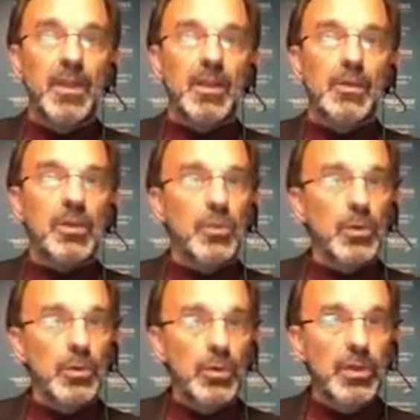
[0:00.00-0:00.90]
Now, as
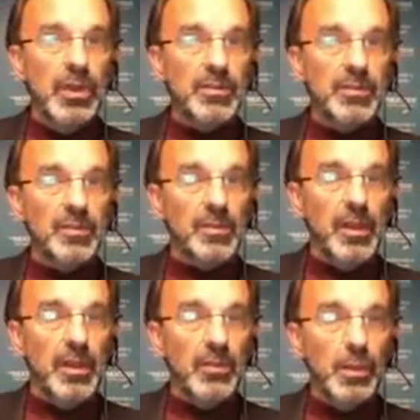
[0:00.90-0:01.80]
we're looking at this
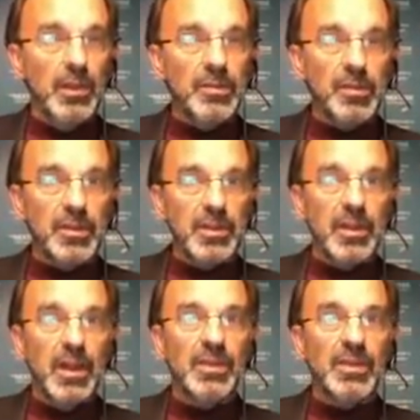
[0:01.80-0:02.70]
slide, we can
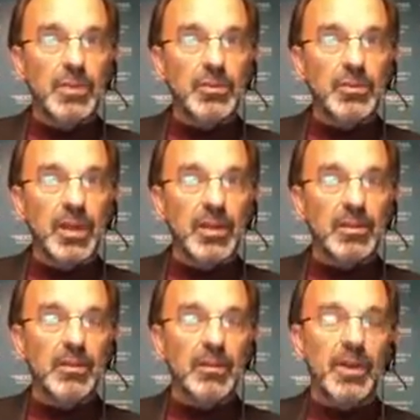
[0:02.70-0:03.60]
see a young
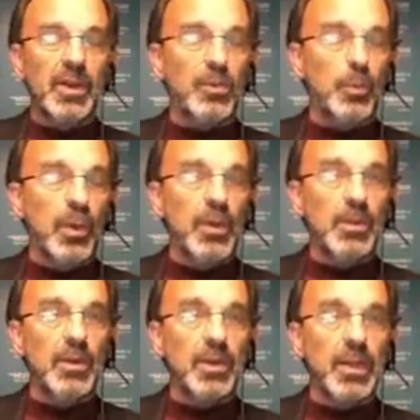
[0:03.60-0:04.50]
child that has
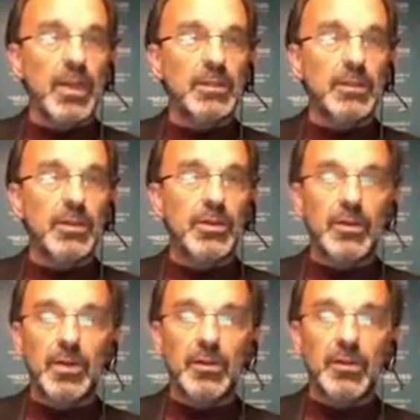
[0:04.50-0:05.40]
primary anterior
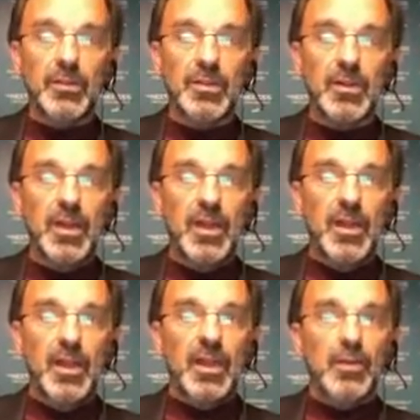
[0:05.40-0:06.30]
caries,
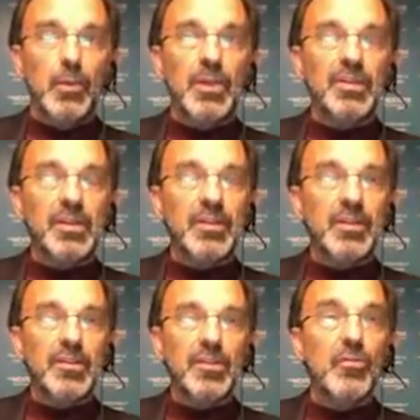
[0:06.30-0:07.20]
and we see
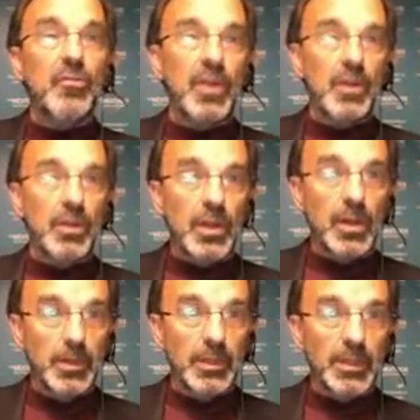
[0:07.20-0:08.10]
this very
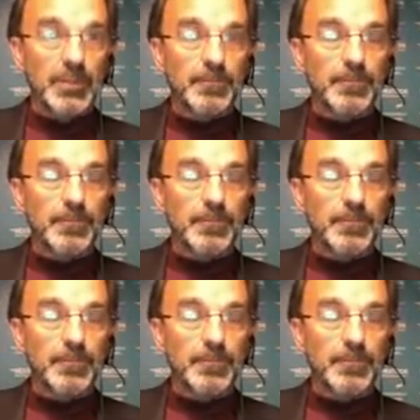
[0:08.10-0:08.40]
commonly.